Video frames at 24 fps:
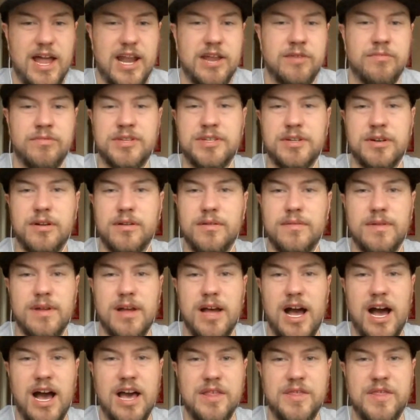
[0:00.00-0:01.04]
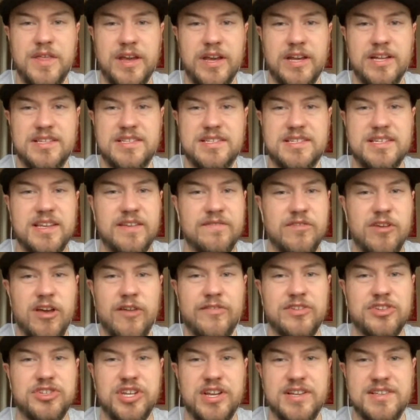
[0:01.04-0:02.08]
Any return. I think it's, if you
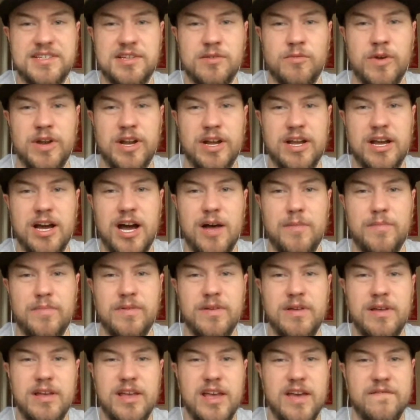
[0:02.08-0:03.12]
have a chance to win a cup,